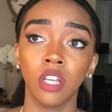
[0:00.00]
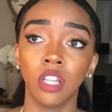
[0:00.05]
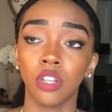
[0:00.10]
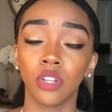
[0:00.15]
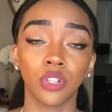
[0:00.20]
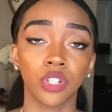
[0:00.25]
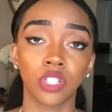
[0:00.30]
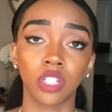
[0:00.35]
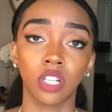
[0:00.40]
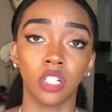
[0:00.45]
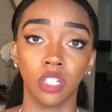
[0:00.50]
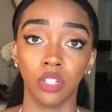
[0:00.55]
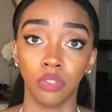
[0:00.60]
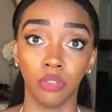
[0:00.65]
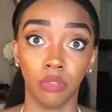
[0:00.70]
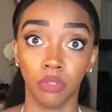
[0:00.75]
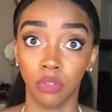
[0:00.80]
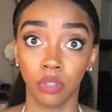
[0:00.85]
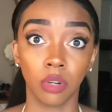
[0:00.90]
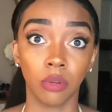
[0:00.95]
they're just gonna
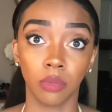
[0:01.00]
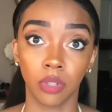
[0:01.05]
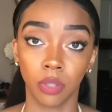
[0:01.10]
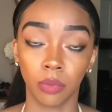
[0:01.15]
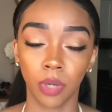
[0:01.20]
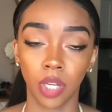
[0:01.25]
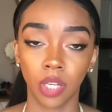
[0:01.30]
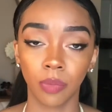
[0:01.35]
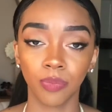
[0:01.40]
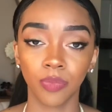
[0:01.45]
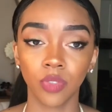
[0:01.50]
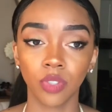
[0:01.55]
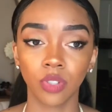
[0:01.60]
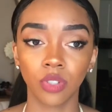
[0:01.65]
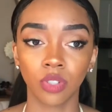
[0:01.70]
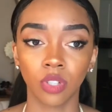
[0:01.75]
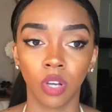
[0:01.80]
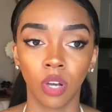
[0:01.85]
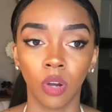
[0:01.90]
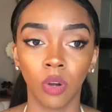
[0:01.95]
throw it away.
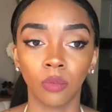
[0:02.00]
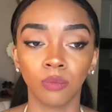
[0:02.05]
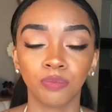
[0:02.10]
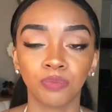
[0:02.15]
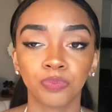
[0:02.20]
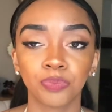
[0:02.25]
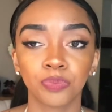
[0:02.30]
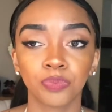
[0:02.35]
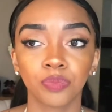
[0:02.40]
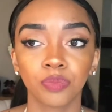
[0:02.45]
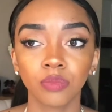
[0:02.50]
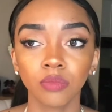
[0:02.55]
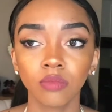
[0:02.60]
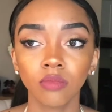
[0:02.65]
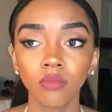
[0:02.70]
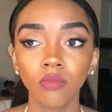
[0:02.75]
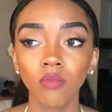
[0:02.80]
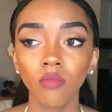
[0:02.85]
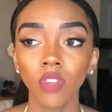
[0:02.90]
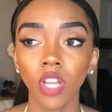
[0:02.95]
So
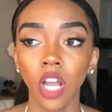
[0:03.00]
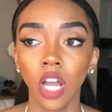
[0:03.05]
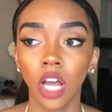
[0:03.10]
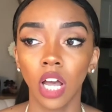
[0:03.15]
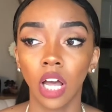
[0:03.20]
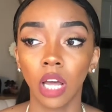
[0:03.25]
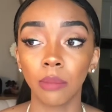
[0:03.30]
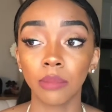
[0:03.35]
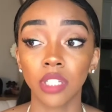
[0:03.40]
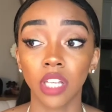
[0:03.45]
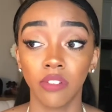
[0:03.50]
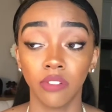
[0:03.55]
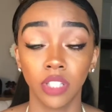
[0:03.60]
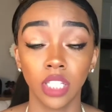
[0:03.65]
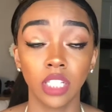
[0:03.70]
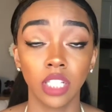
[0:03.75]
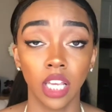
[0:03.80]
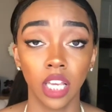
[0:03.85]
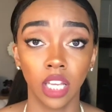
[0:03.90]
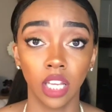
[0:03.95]

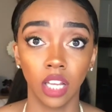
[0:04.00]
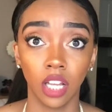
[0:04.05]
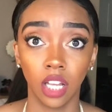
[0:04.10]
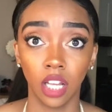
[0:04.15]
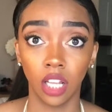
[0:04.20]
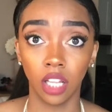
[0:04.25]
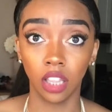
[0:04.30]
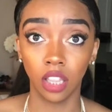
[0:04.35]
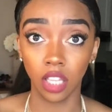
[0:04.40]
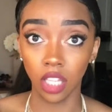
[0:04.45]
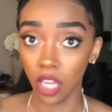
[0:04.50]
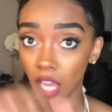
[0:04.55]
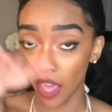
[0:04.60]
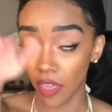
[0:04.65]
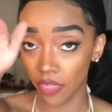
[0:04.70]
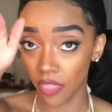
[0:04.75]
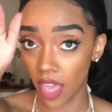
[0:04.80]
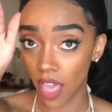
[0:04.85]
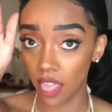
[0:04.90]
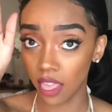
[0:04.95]
definitely take a look
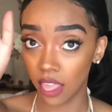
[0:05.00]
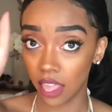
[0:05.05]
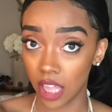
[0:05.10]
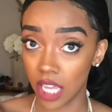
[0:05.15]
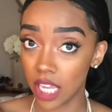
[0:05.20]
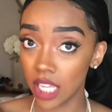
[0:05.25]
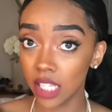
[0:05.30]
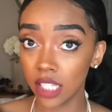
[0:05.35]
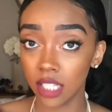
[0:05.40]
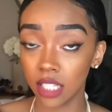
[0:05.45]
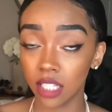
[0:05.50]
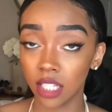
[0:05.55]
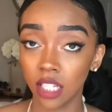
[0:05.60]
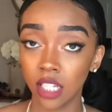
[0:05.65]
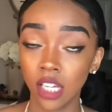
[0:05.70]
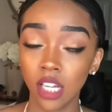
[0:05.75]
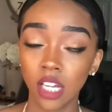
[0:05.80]
at that list